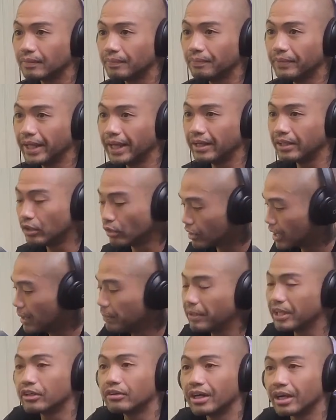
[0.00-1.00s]
that you're
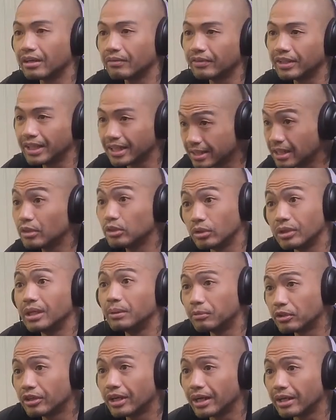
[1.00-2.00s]
keeping track of it. That's how you keep
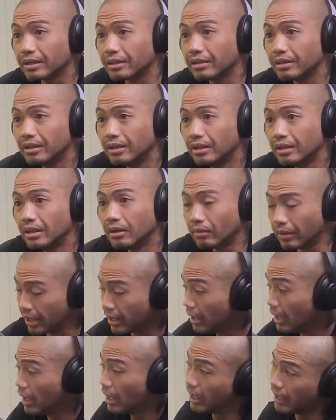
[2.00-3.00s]
track. Right.
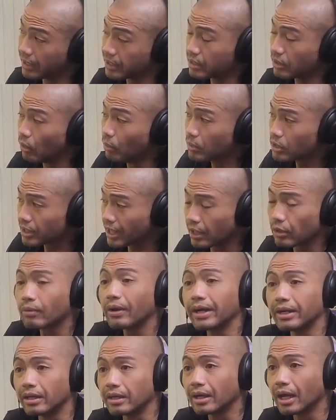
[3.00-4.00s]
It's almost like
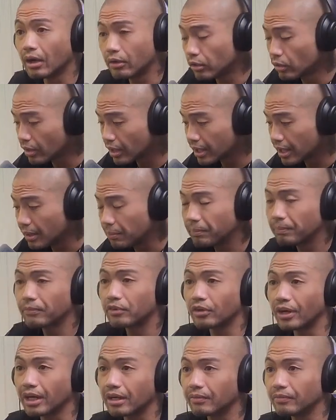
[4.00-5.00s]
writing. How are you going to keep
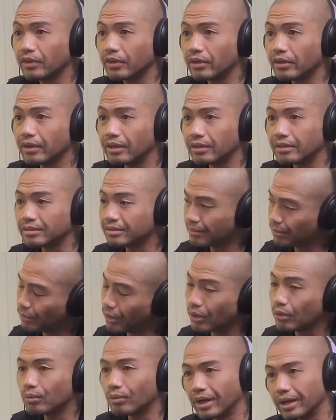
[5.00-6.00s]
track of your thoughts?
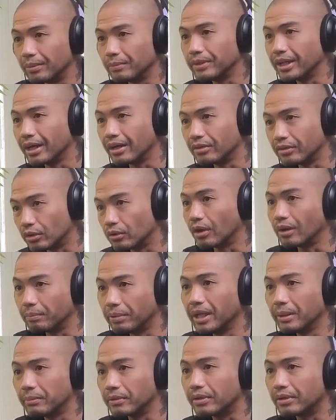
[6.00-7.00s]
Well, write them down. They're on
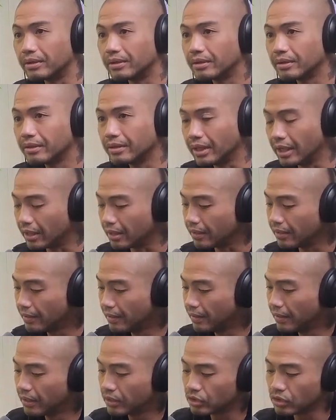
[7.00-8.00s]
paper. Yeah.
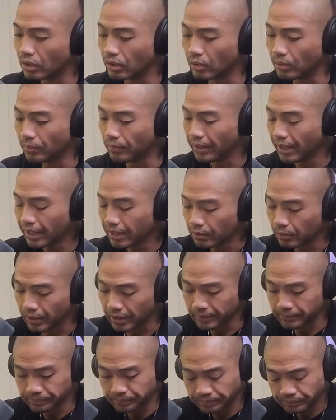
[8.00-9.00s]
So anyway,